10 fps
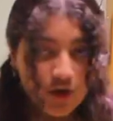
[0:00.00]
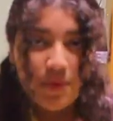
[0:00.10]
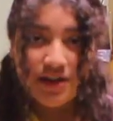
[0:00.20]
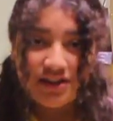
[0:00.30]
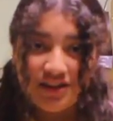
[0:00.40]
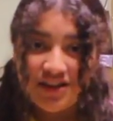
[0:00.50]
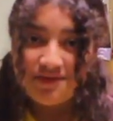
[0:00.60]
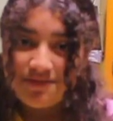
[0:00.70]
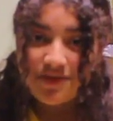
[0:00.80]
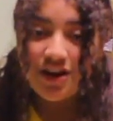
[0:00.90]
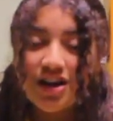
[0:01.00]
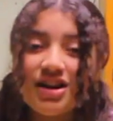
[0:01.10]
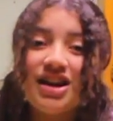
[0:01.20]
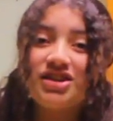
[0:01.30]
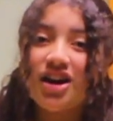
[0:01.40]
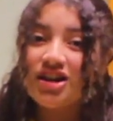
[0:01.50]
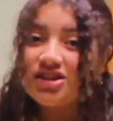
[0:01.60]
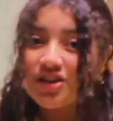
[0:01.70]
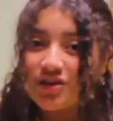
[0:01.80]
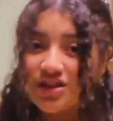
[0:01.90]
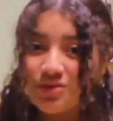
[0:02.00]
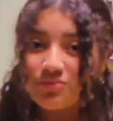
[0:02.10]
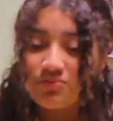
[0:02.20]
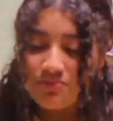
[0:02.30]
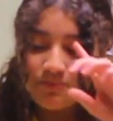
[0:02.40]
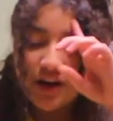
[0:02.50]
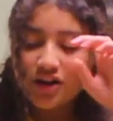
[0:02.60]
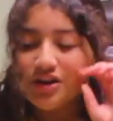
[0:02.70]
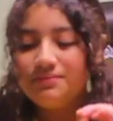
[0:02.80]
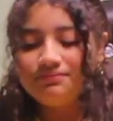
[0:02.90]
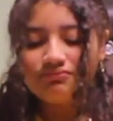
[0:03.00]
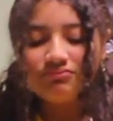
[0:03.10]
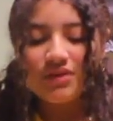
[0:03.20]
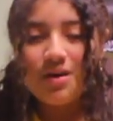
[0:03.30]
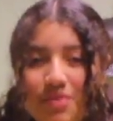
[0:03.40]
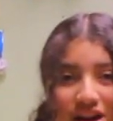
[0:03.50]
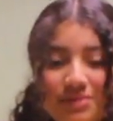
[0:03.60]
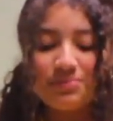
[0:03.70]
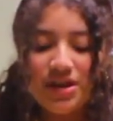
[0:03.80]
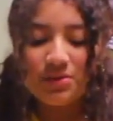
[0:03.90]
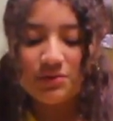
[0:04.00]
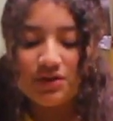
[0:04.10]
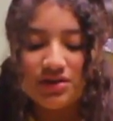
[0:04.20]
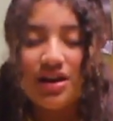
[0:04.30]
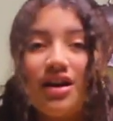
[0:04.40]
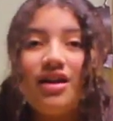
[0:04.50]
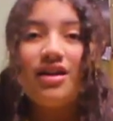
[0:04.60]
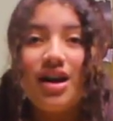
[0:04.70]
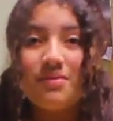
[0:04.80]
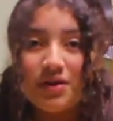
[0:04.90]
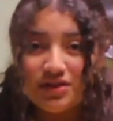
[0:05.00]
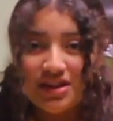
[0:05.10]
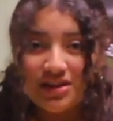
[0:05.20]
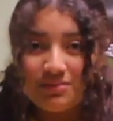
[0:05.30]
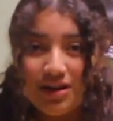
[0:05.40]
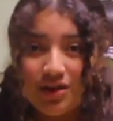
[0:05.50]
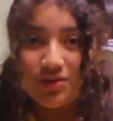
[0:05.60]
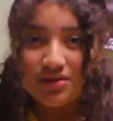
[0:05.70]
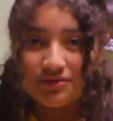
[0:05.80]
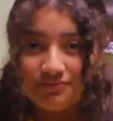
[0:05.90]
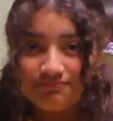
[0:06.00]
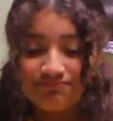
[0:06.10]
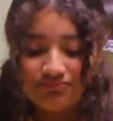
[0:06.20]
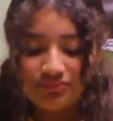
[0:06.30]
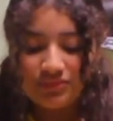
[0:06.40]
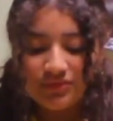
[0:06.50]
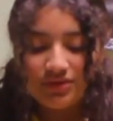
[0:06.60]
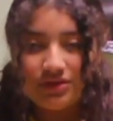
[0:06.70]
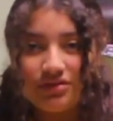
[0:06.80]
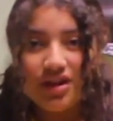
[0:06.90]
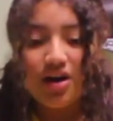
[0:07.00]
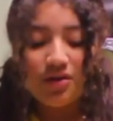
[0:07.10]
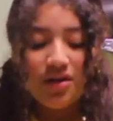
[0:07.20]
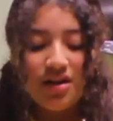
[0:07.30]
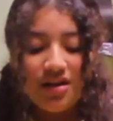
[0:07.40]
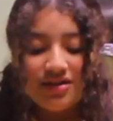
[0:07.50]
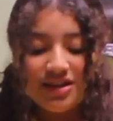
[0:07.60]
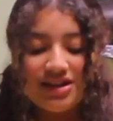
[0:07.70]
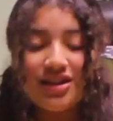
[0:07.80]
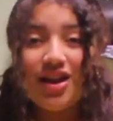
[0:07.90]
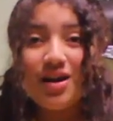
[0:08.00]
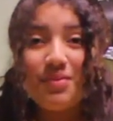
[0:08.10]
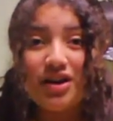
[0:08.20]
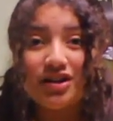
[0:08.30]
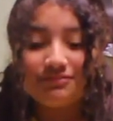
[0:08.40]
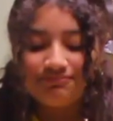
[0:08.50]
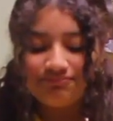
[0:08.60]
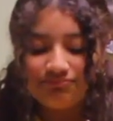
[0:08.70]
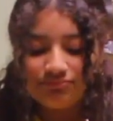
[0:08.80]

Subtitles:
So basically, you're gonna get your unsalted butter and put 8 tablespoons and melt it in the microwave. Now, this is a lot of butter,